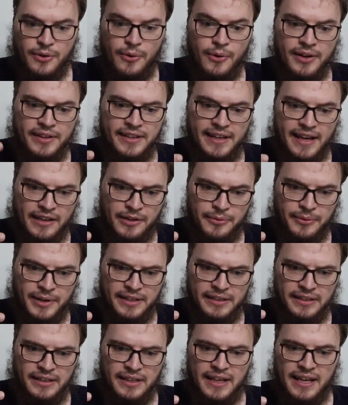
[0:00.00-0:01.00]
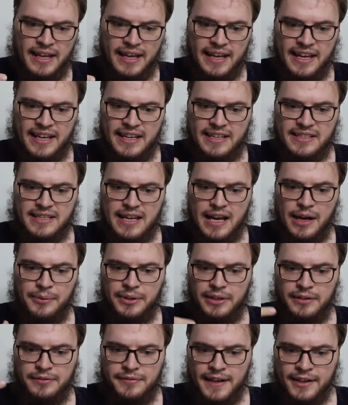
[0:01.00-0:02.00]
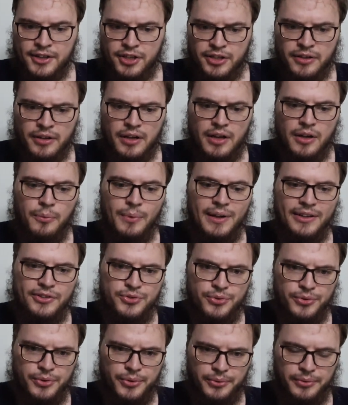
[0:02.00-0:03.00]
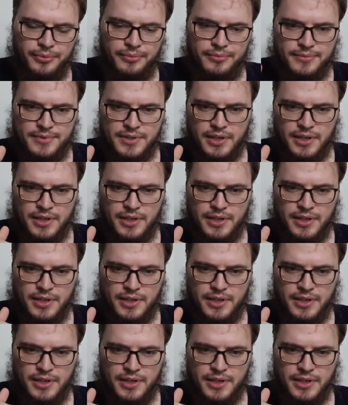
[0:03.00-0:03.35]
Or the other one is awil faqr wal junun.